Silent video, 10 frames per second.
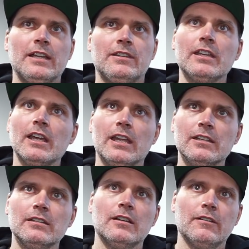at the
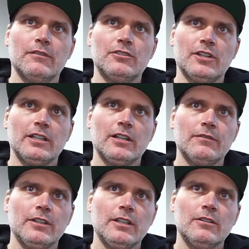end of the drag car
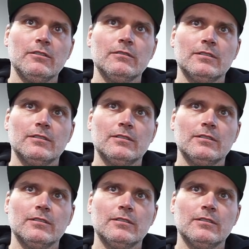video,